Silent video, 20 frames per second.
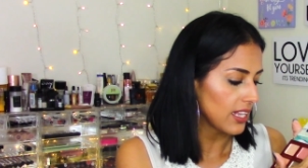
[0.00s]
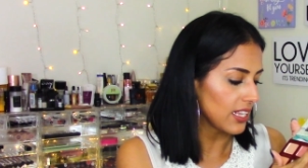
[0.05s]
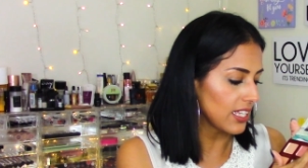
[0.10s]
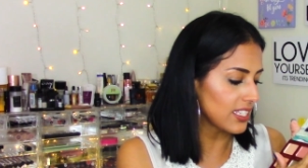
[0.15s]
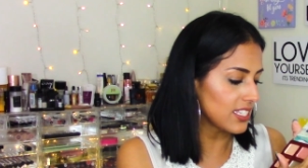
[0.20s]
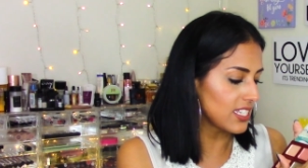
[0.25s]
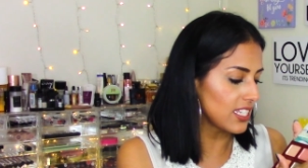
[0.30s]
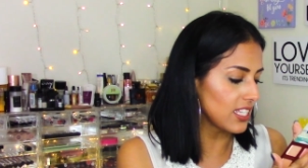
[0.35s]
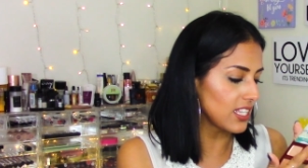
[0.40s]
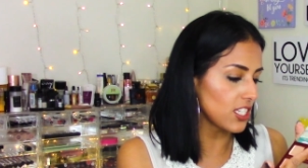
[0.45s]

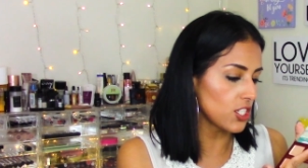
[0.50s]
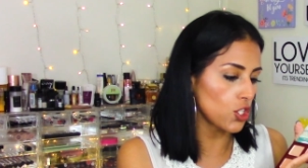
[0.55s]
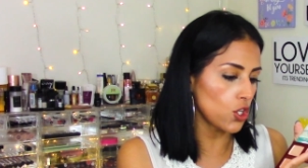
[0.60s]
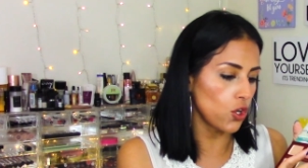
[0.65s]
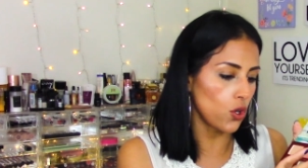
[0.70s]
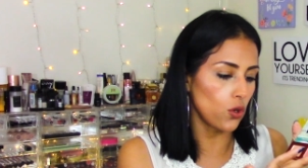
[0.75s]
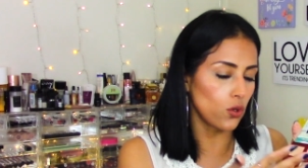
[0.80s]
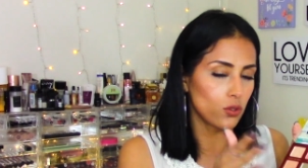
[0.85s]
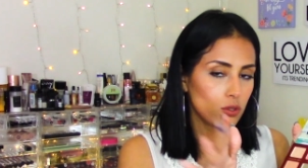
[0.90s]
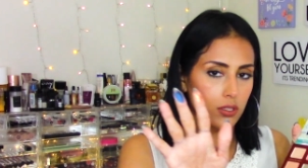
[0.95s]
Let's see this
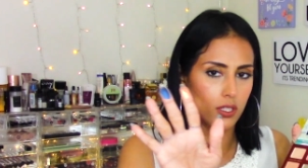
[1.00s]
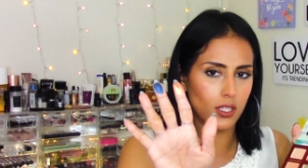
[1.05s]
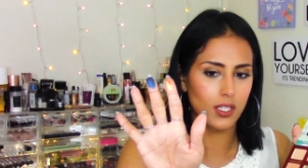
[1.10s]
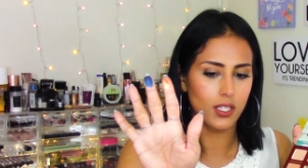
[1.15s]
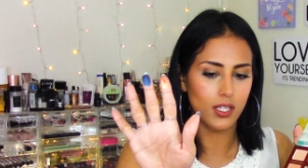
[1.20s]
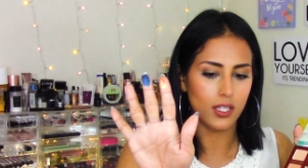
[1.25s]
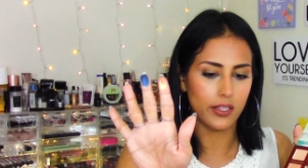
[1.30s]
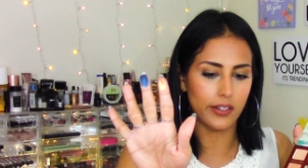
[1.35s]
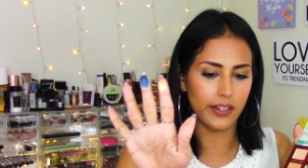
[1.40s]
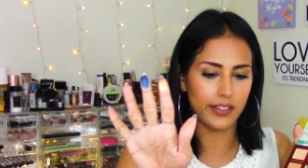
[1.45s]
gold.
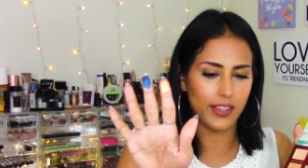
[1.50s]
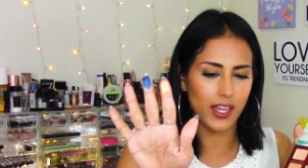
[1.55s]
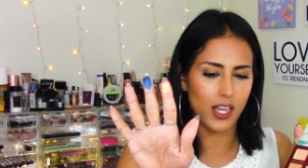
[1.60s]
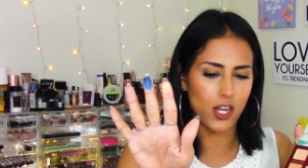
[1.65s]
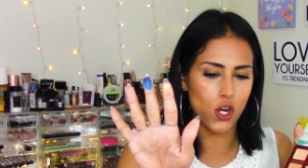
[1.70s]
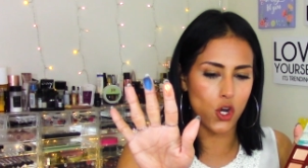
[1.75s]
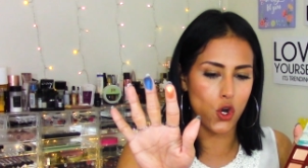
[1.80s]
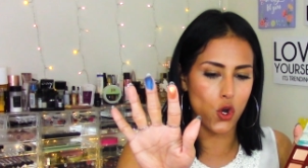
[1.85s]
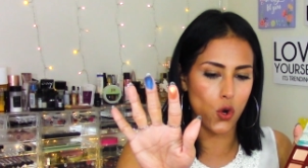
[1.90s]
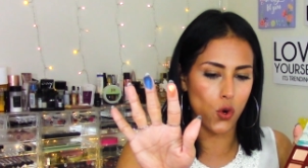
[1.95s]
Look at
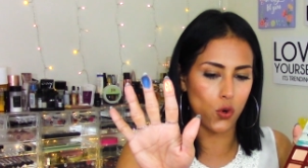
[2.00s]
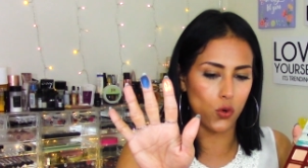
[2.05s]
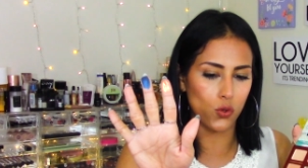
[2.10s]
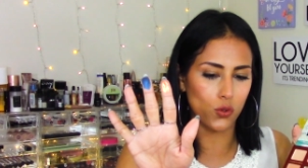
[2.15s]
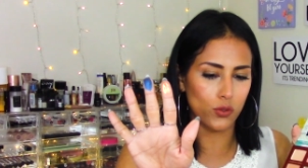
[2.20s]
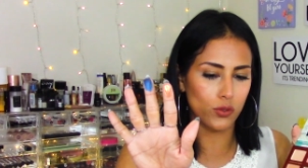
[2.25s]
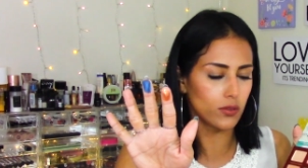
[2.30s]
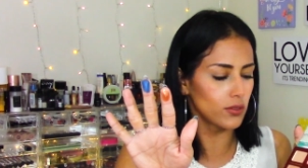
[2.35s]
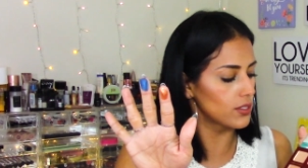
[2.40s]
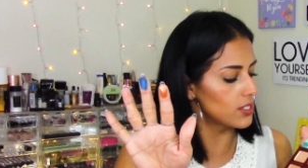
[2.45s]
that
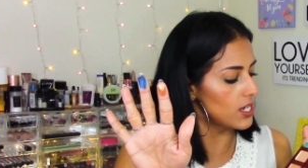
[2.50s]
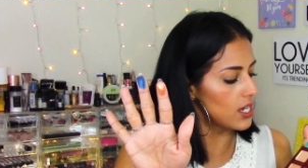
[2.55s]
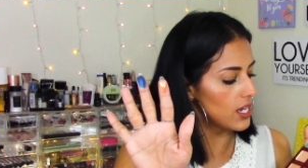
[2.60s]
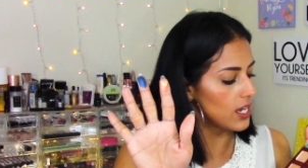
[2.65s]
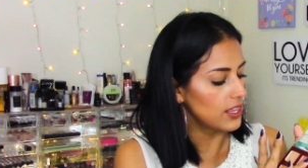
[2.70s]
gold.